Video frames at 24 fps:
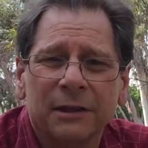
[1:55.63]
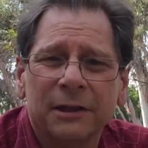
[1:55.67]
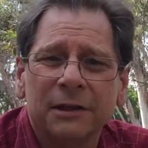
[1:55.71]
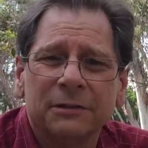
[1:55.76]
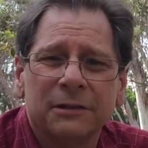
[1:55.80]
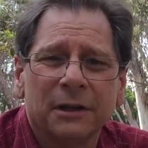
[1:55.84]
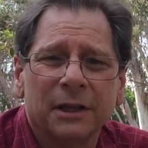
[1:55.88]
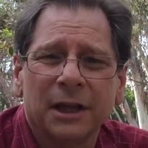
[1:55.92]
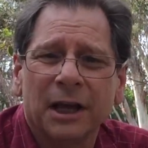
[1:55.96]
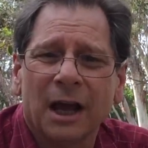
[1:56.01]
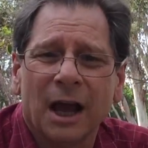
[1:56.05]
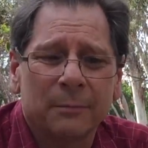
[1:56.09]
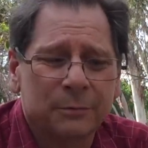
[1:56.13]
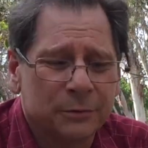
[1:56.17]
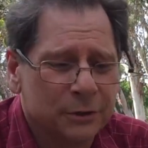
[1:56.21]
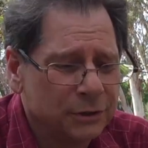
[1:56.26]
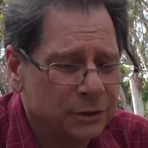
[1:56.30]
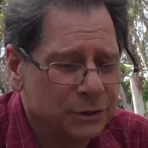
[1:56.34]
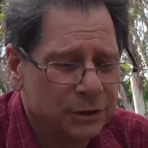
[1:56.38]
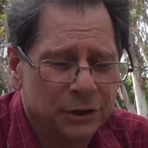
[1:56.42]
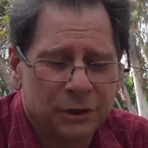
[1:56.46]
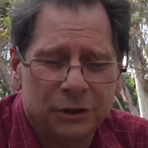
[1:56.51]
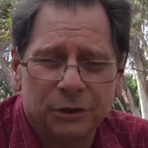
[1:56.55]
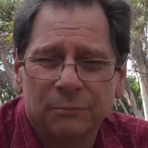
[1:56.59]
These are the
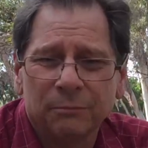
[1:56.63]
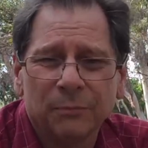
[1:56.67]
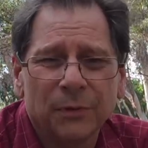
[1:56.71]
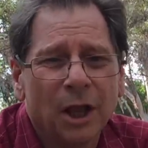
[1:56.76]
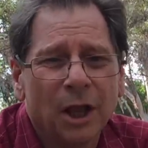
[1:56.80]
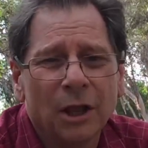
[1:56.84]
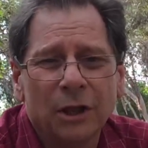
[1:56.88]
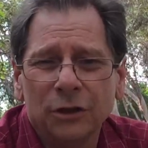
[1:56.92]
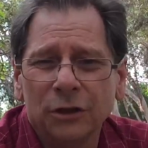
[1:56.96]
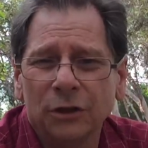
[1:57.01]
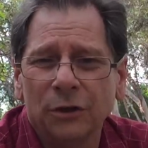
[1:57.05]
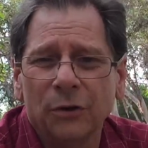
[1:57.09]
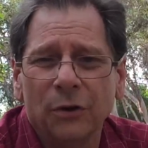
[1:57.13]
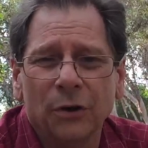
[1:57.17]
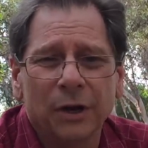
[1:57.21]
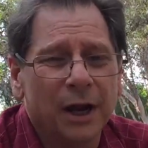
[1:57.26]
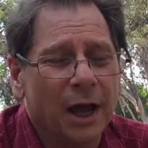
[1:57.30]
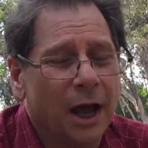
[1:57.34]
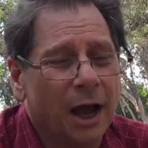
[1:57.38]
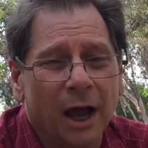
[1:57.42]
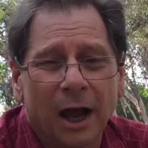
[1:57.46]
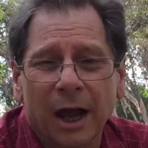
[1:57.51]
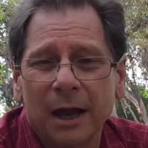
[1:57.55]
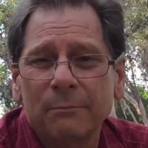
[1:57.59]
options that you
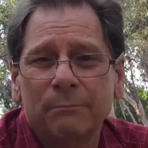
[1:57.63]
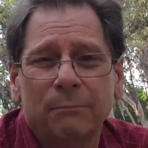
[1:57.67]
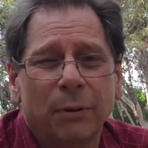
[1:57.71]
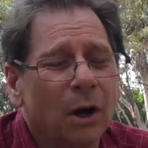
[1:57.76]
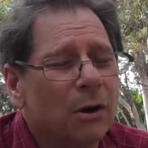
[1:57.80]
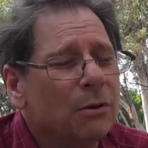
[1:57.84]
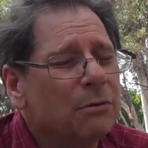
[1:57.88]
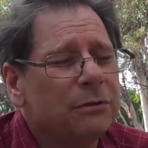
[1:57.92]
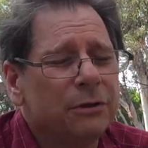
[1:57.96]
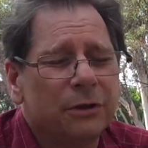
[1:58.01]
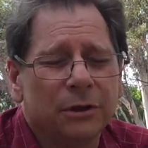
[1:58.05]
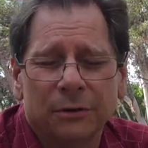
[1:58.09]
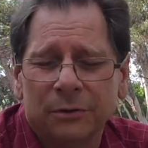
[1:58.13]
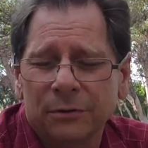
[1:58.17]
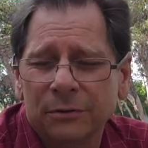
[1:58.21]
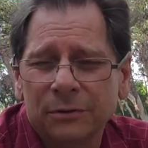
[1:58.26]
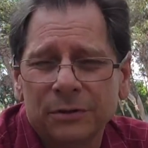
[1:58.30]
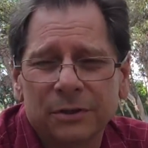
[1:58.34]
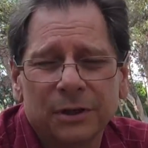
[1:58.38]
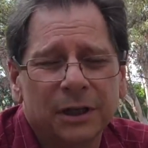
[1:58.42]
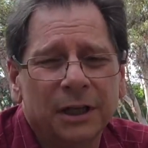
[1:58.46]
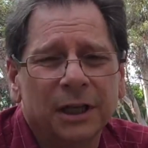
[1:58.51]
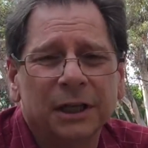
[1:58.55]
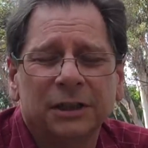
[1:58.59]
and I both
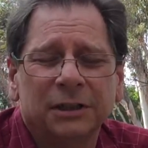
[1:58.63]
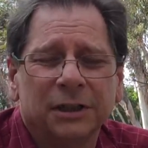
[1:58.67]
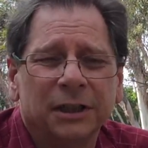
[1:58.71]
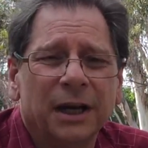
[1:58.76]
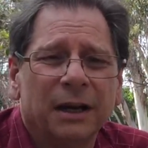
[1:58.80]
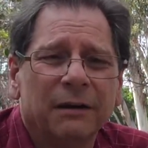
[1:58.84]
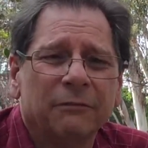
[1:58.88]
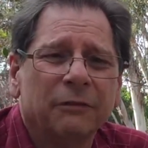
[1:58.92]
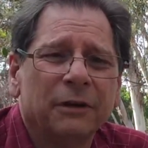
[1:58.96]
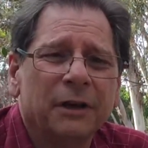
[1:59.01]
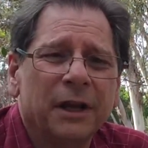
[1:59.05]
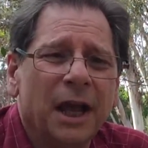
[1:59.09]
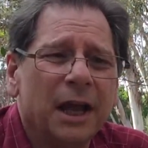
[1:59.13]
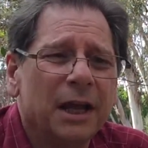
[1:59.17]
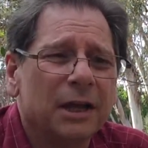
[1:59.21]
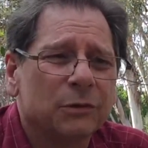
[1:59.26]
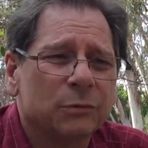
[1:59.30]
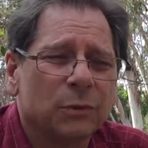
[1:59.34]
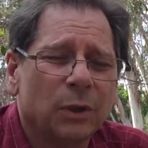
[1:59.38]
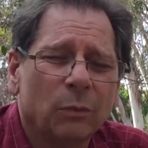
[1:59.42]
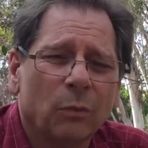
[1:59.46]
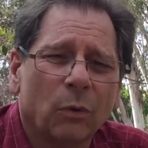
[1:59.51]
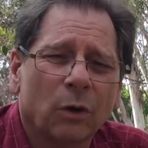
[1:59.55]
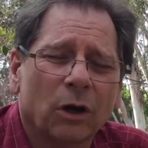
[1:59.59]
use each and every day
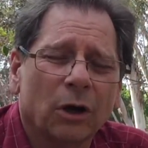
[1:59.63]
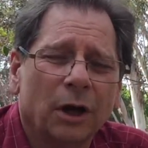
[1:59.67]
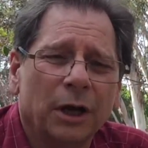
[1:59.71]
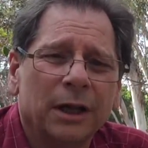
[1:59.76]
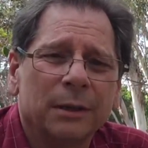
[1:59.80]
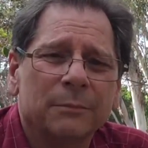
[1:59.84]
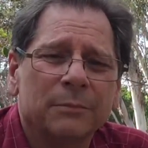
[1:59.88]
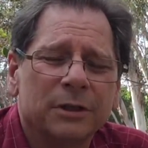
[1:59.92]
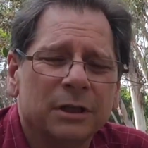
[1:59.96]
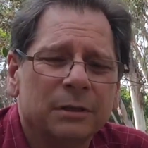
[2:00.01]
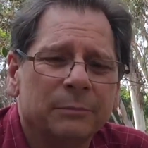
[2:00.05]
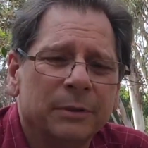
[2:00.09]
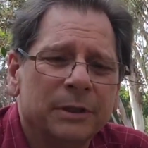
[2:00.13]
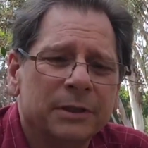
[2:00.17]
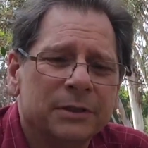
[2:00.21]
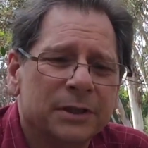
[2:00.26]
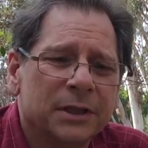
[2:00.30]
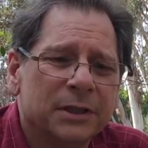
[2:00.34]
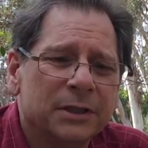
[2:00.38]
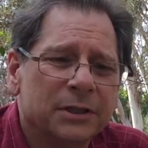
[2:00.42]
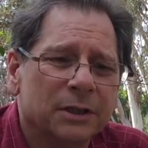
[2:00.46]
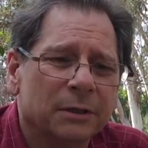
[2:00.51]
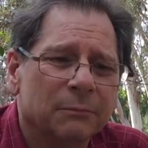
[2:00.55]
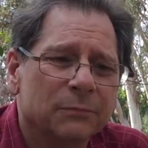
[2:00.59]
as we work on MCP
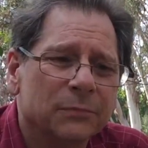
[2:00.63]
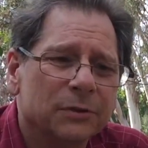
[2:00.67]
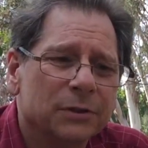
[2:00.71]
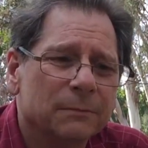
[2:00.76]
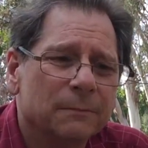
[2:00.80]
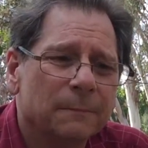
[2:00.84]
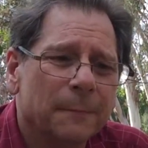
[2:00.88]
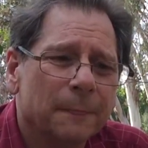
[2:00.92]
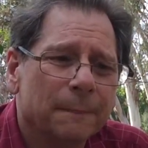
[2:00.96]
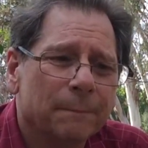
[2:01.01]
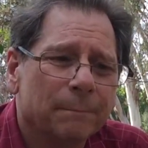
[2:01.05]
systems.